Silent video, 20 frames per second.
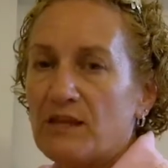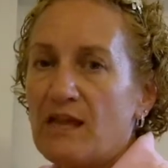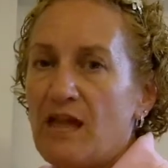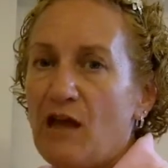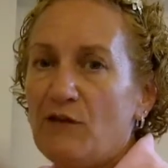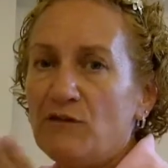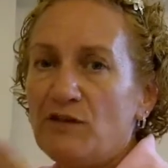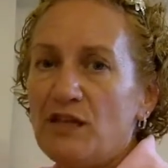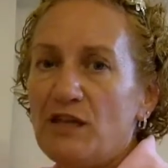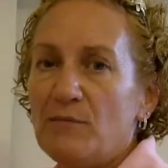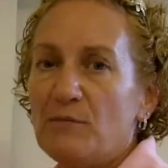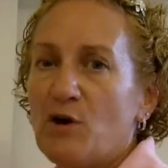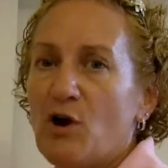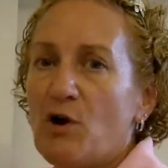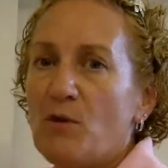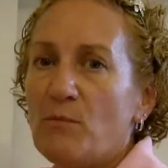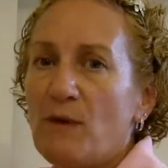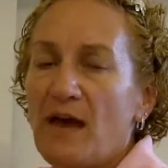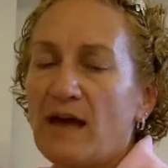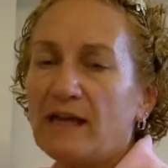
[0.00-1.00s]
You have to keep
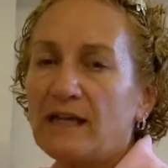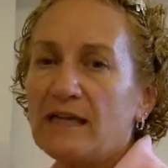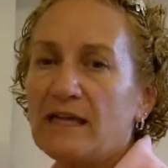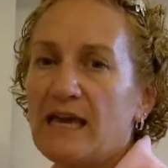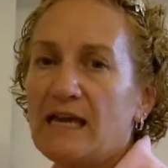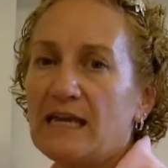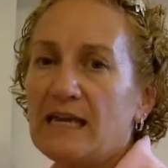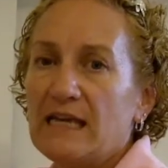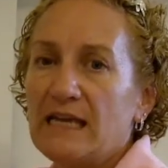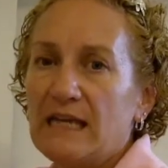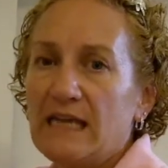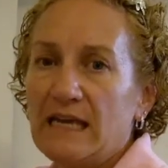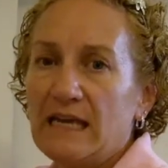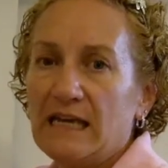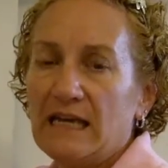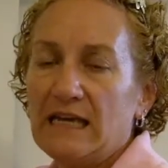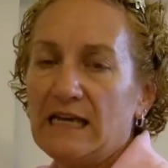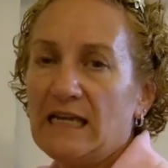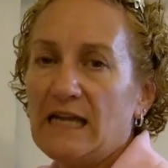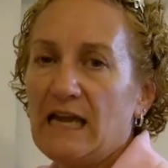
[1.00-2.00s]
going back again and
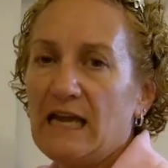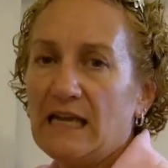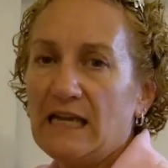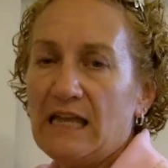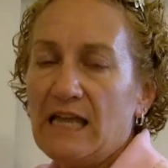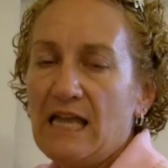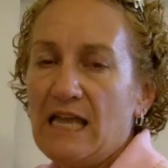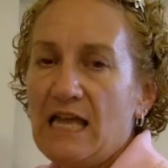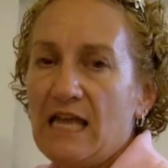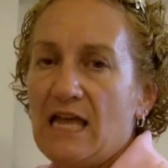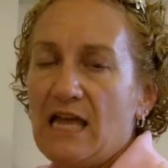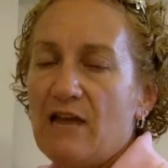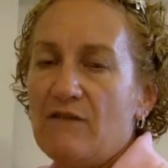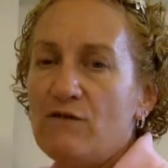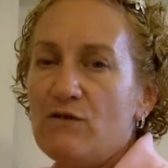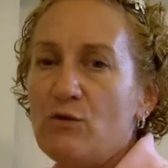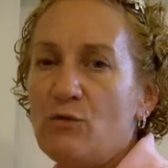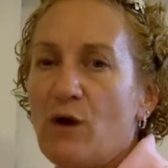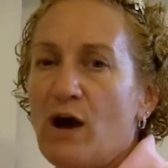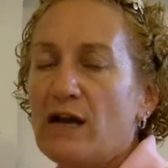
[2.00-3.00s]
again and again.
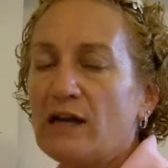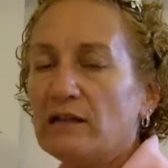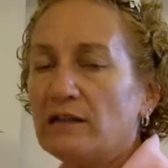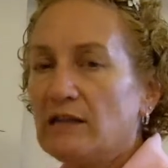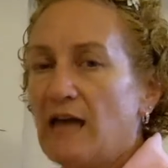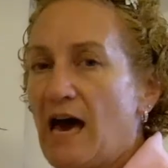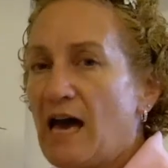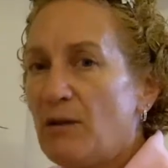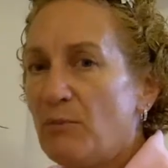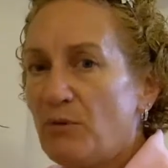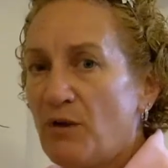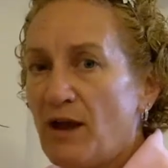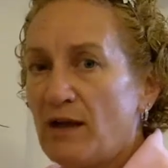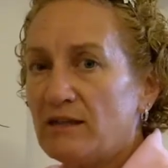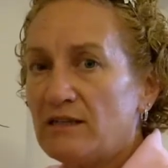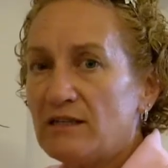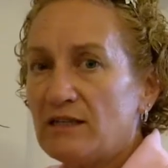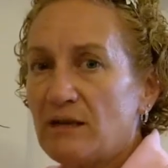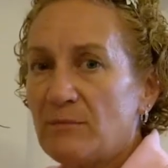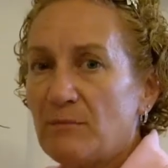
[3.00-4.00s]
If you want a lot of
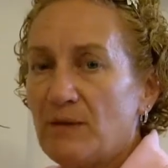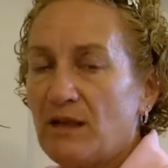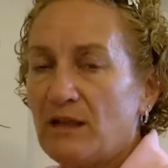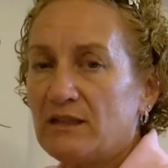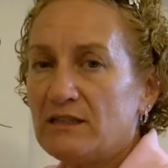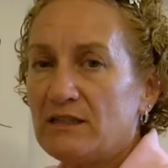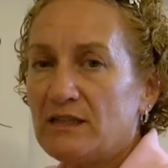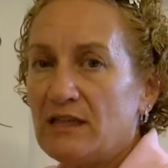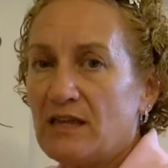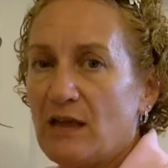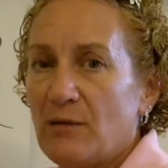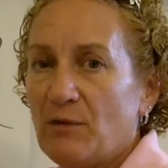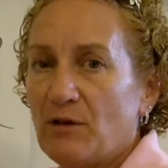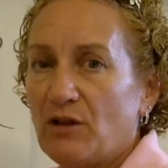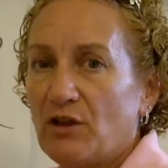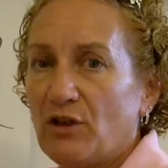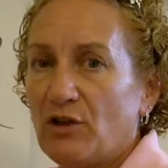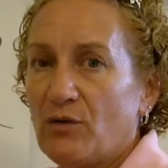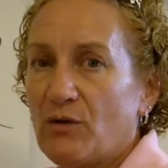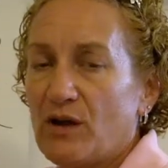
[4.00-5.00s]
practice on balancing
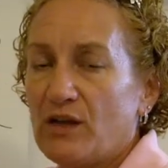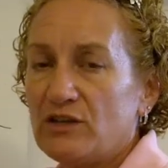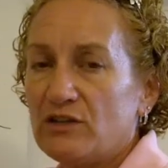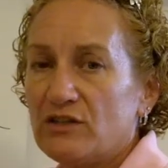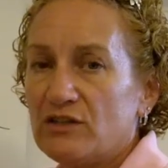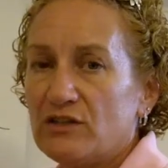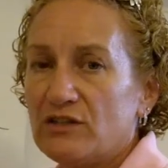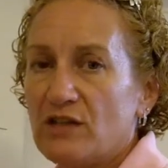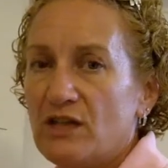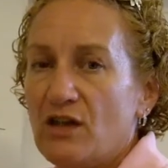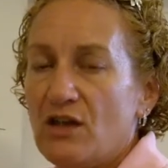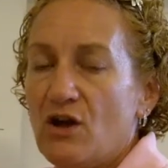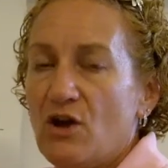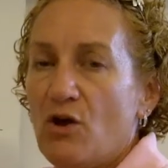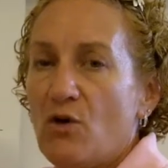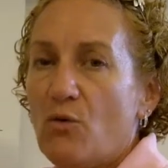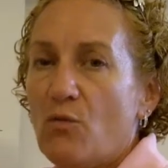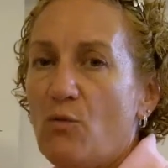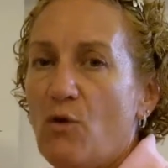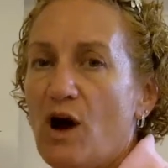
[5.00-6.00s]
chemical equations,
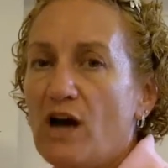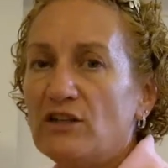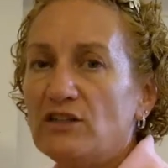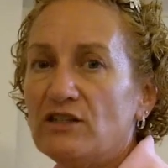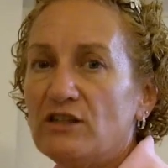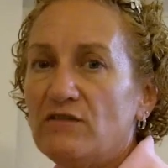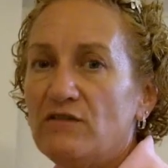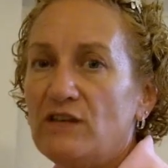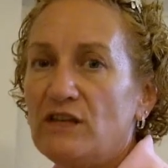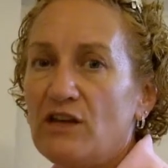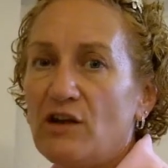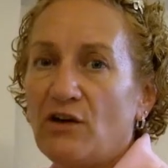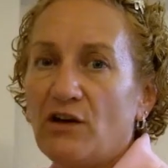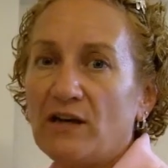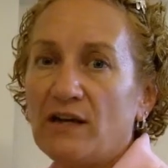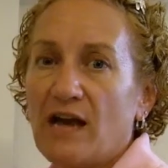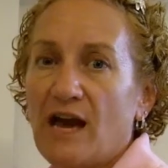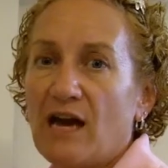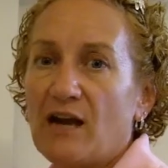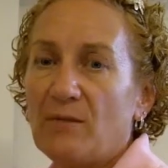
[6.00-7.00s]
Watch the video
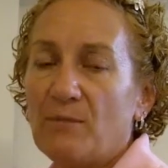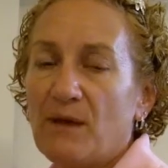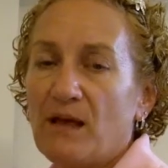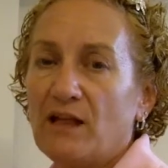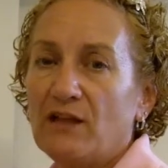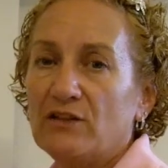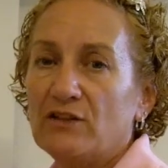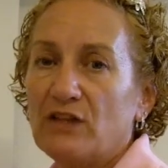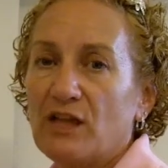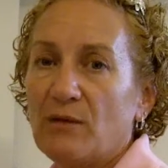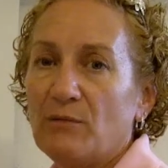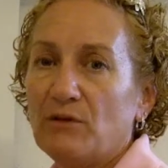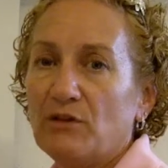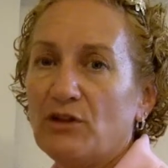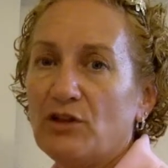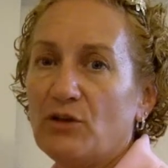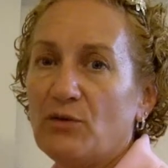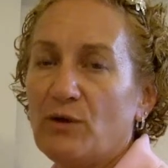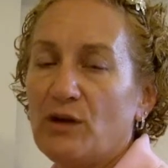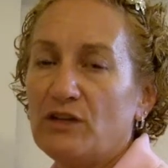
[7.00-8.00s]
on how to balance
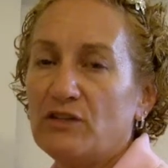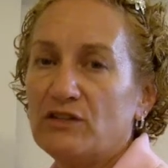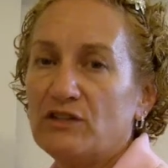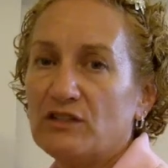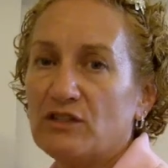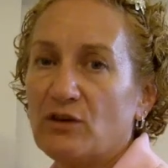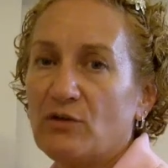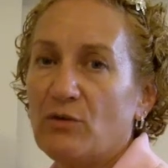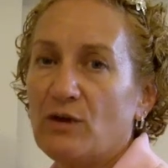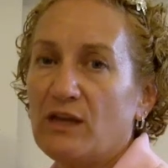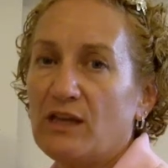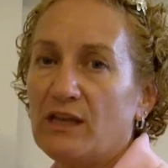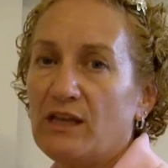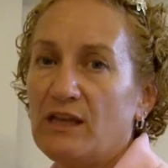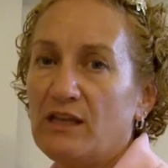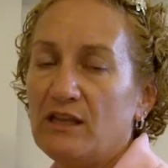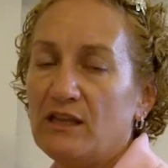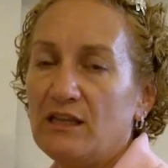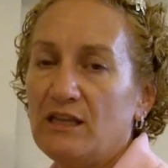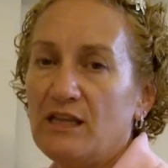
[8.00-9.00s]
chemical equations, a quick
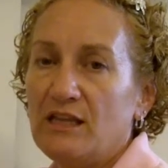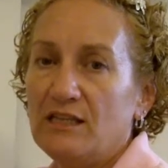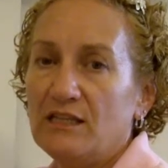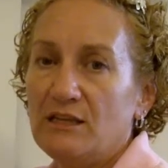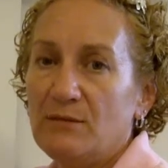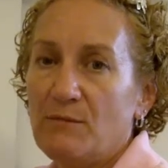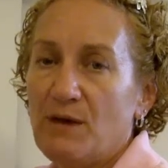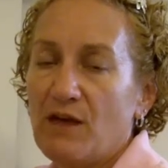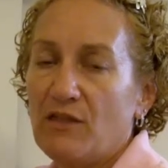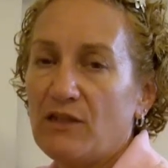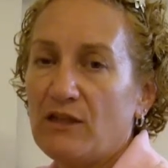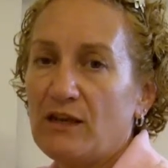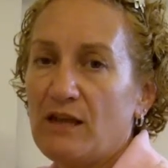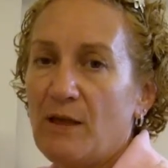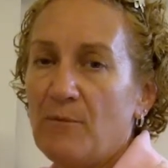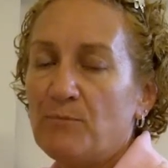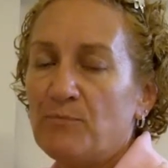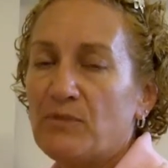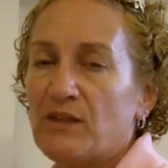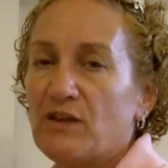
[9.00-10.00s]
and easy, method.
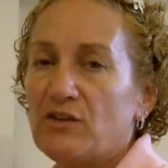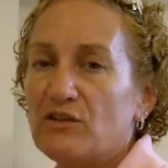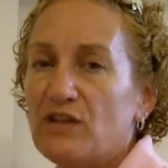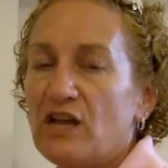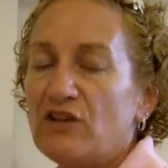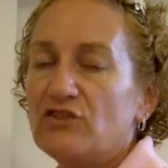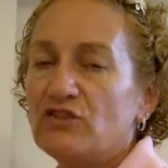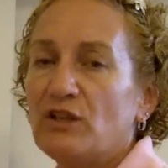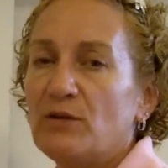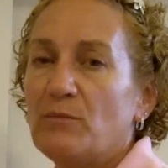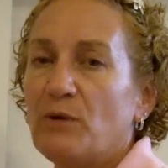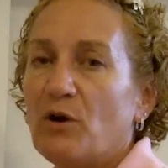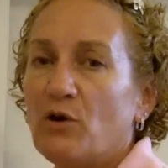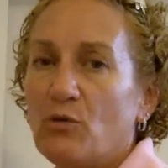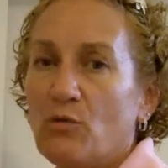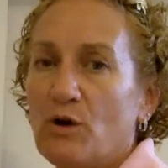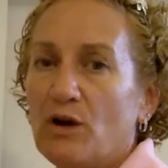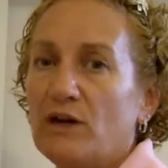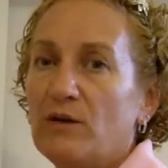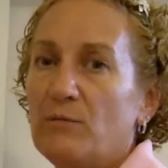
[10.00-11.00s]
There's actually
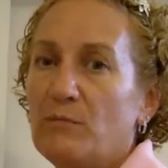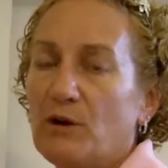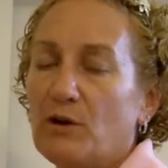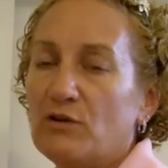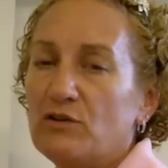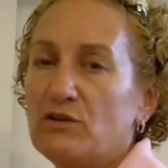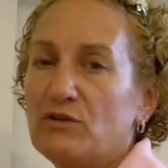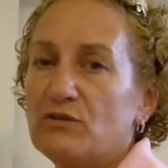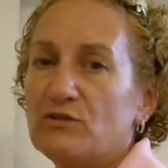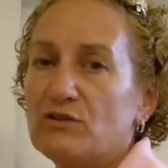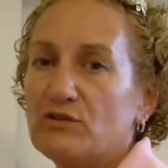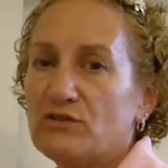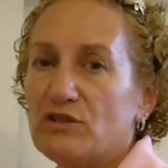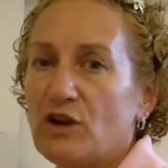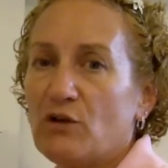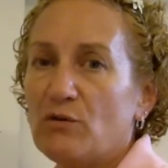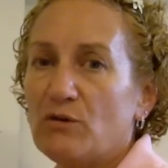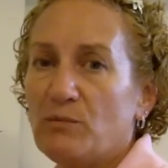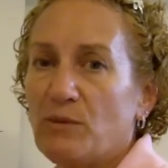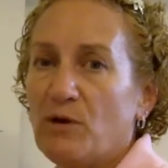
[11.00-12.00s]
part one and part two, so
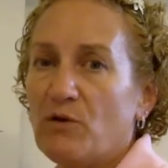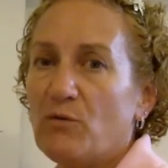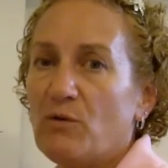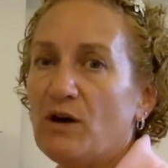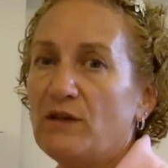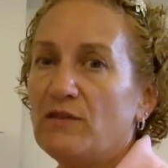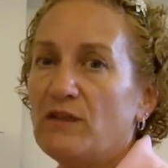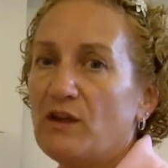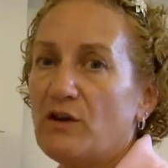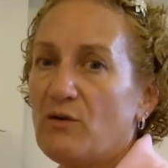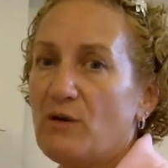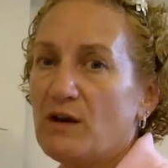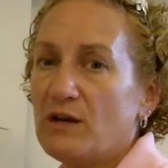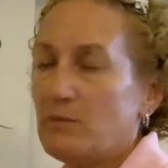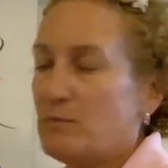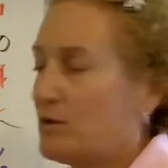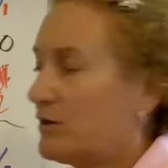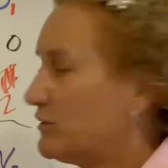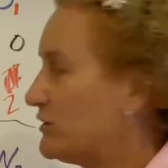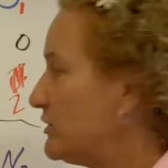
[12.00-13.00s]
start with part one, then go
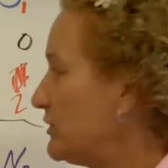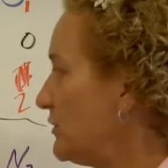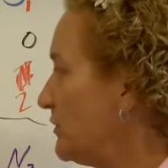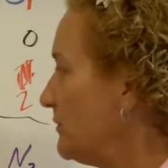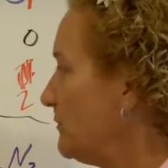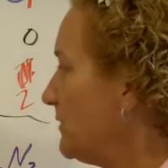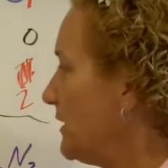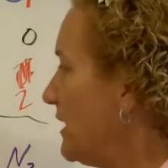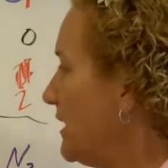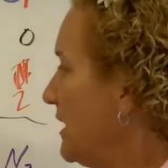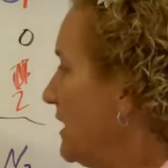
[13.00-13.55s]
on to part two.